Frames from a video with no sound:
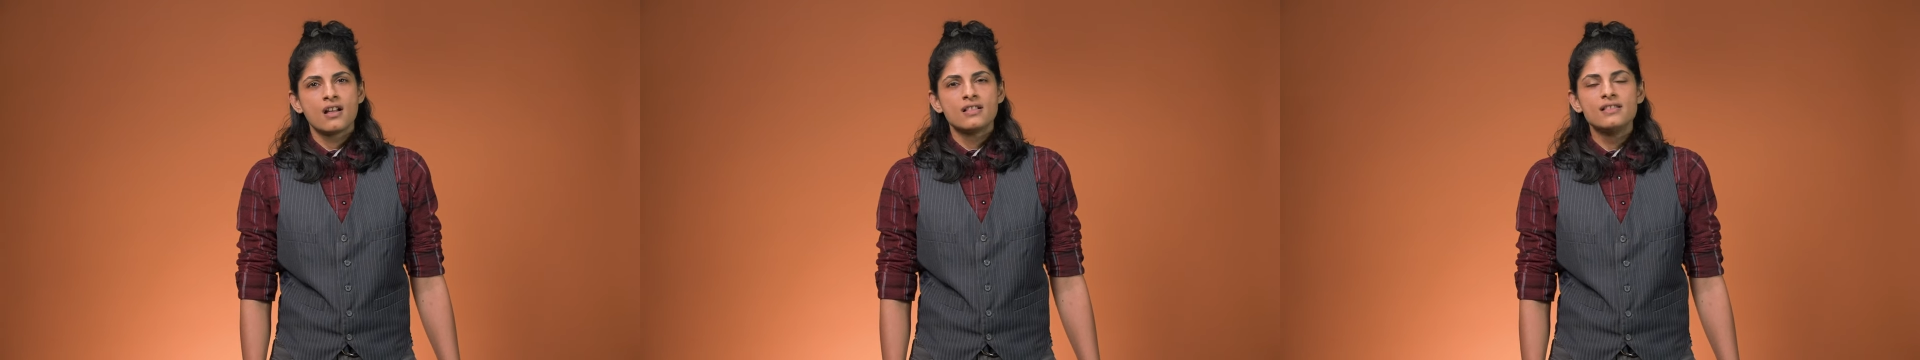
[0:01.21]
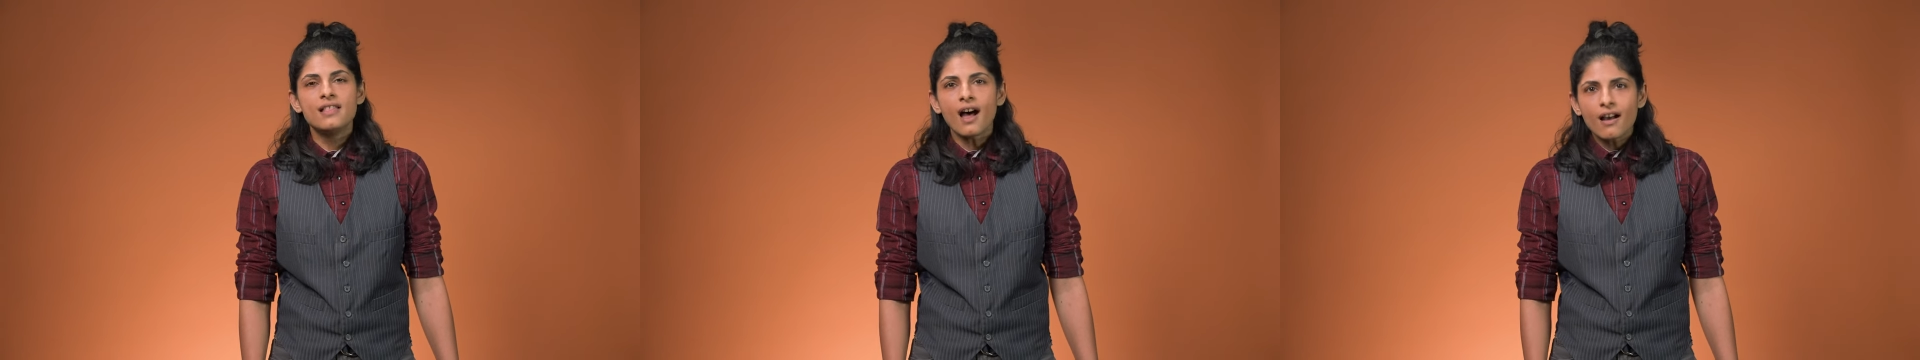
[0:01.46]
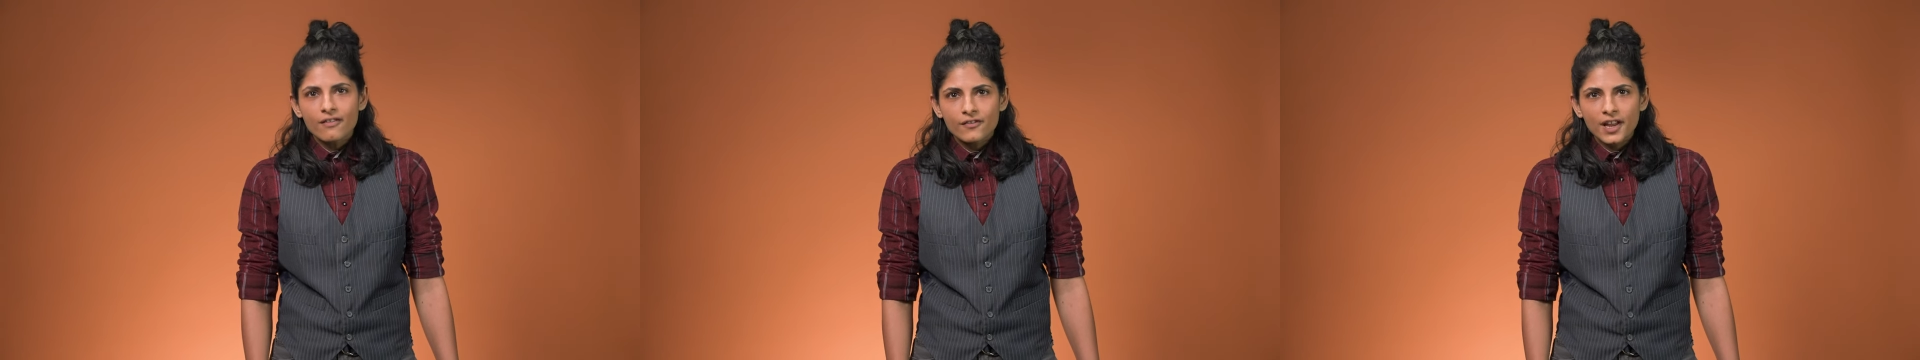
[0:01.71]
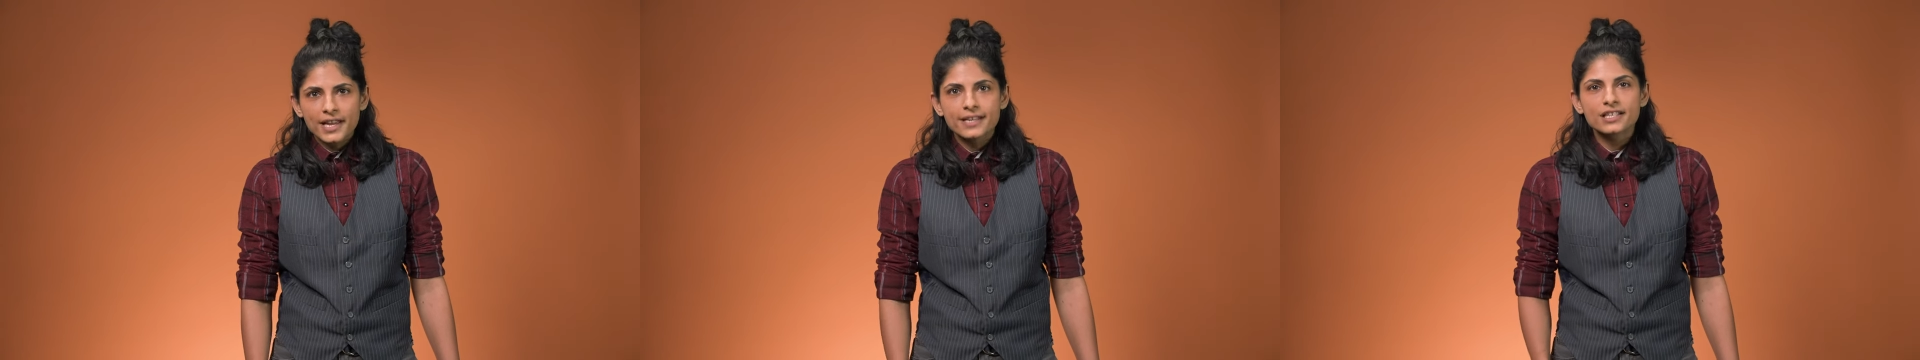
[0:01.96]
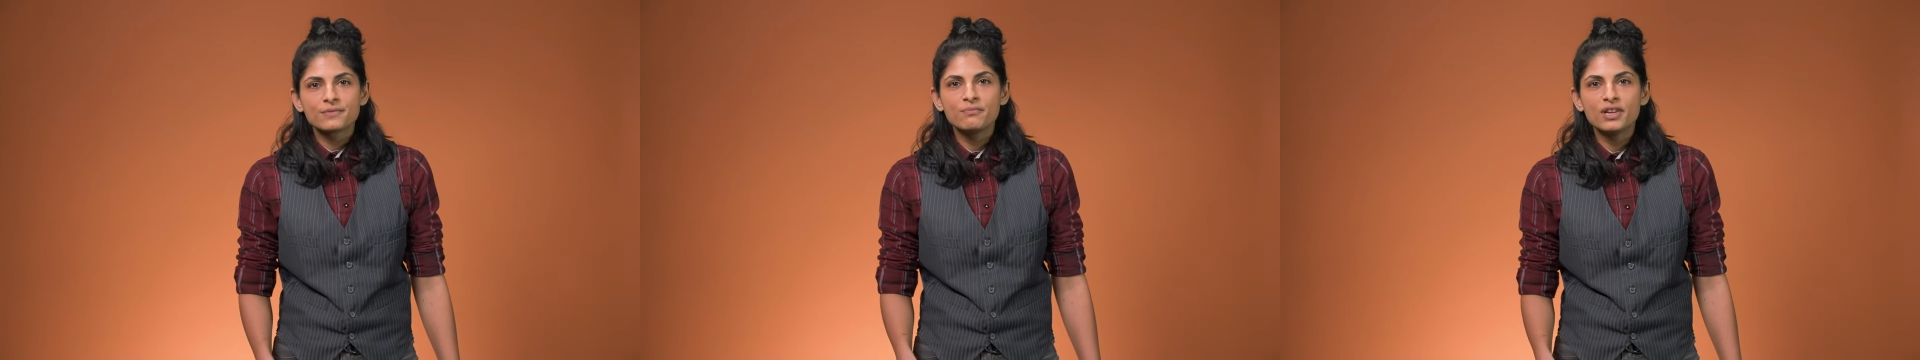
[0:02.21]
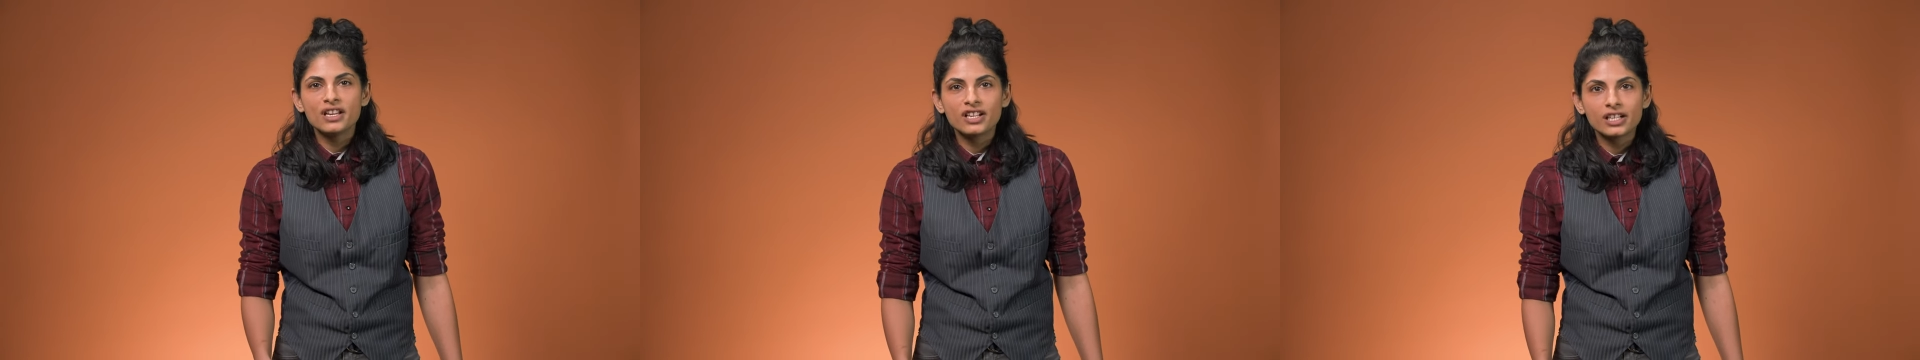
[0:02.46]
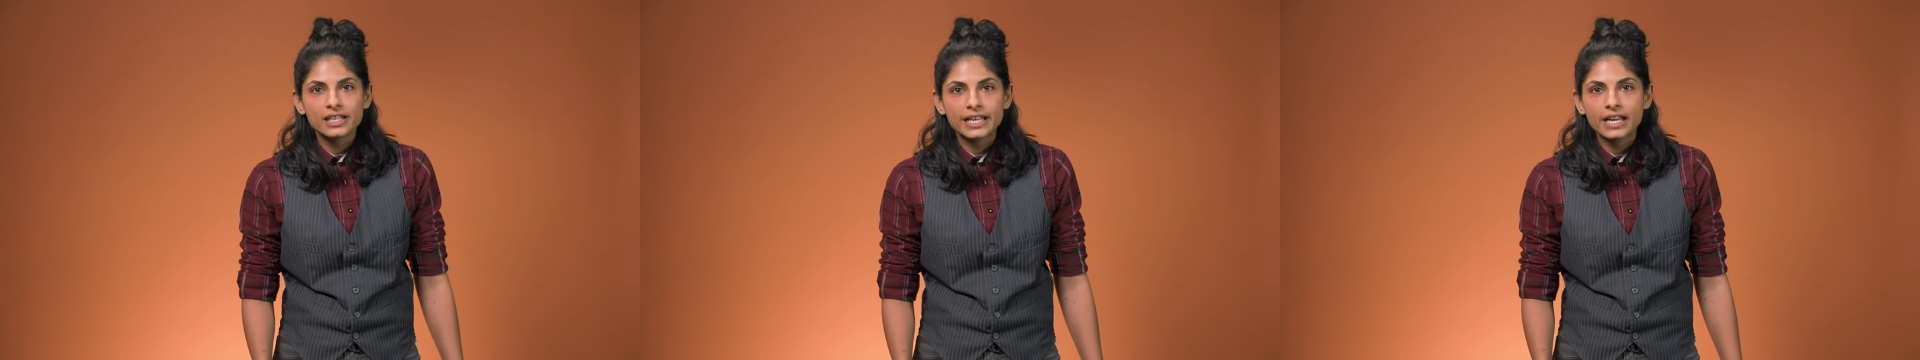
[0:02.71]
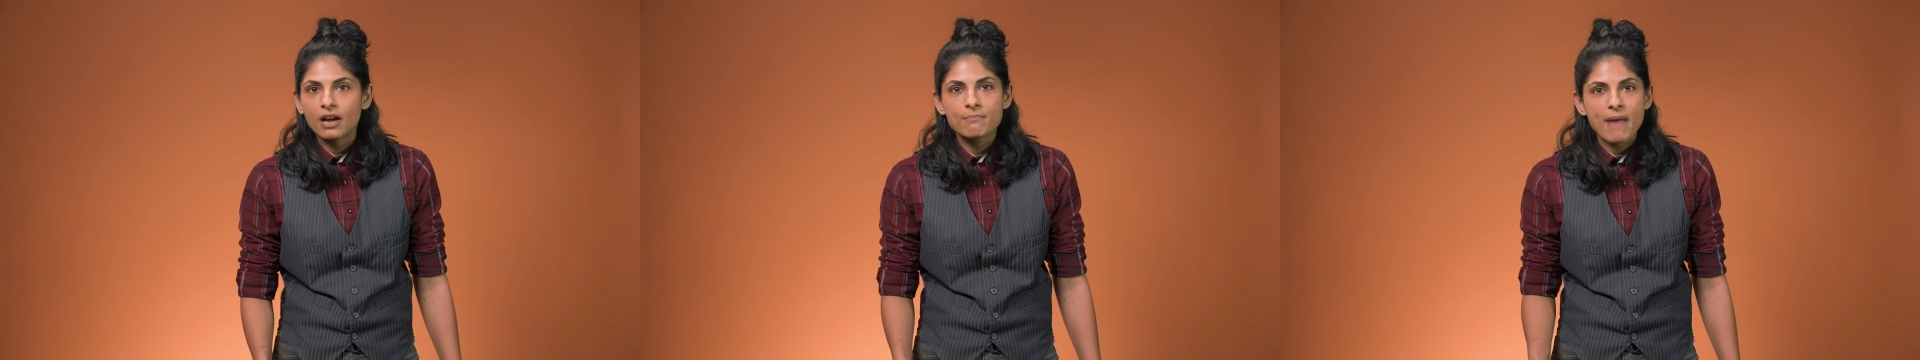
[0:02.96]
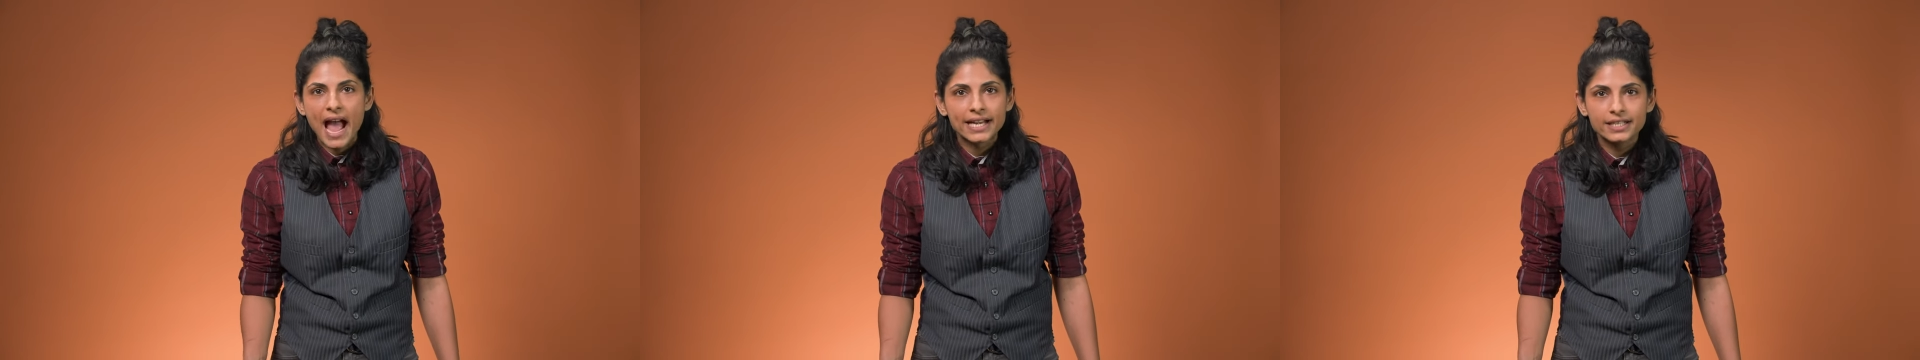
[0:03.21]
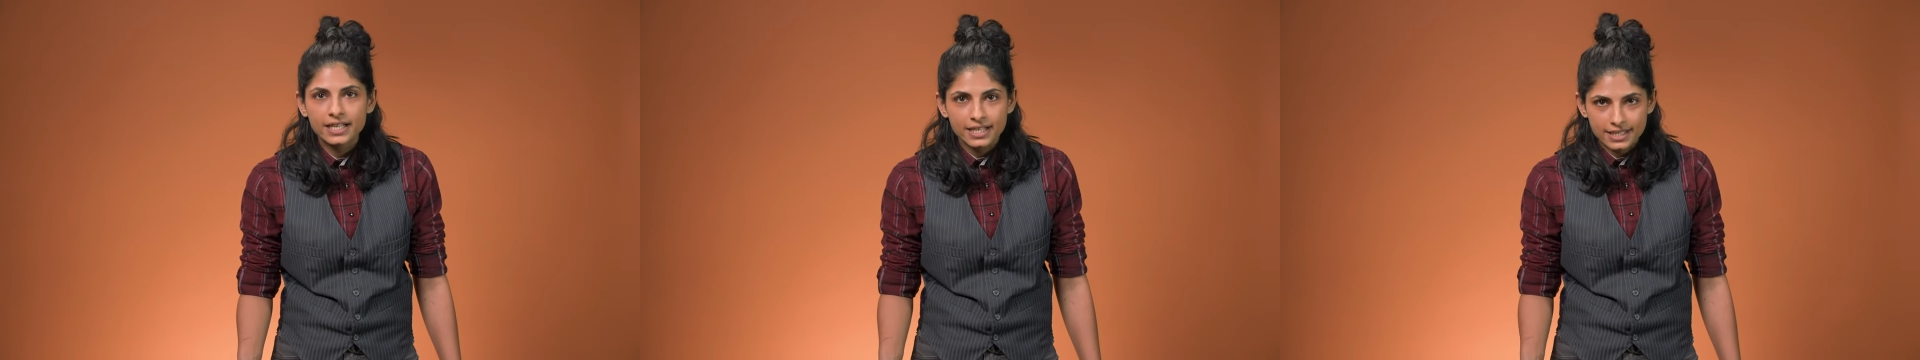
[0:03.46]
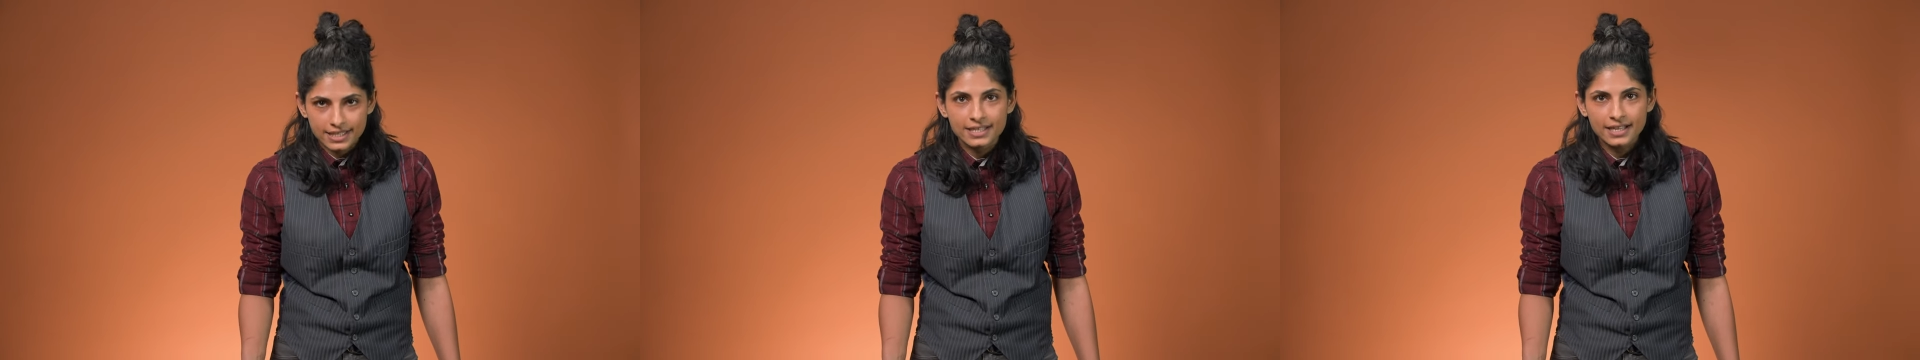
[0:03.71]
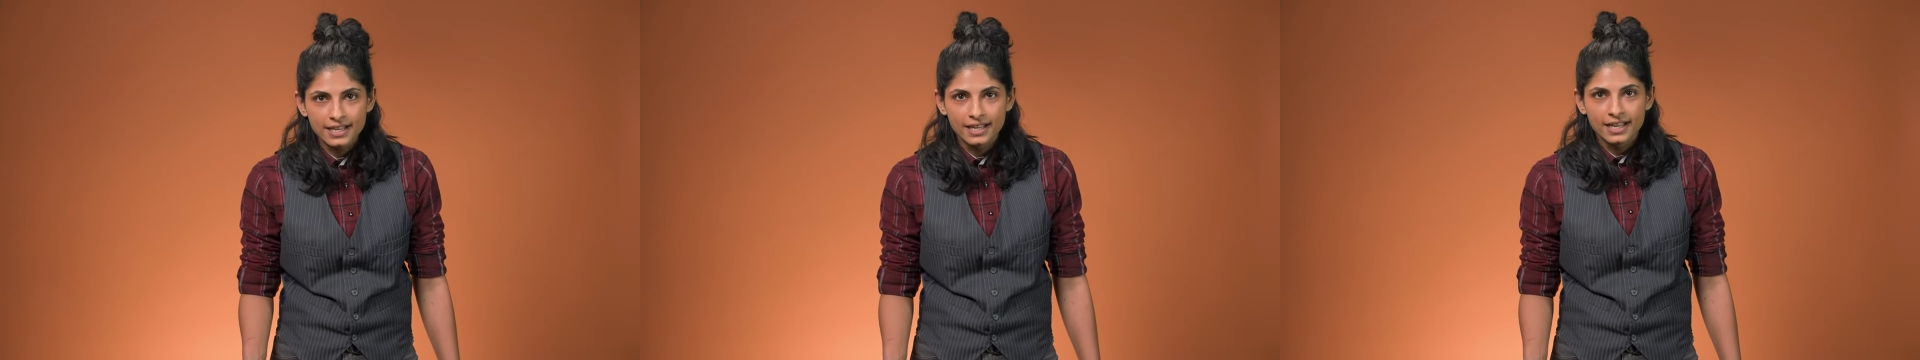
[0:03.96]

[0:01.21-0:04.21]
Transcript: Love is merely a madness.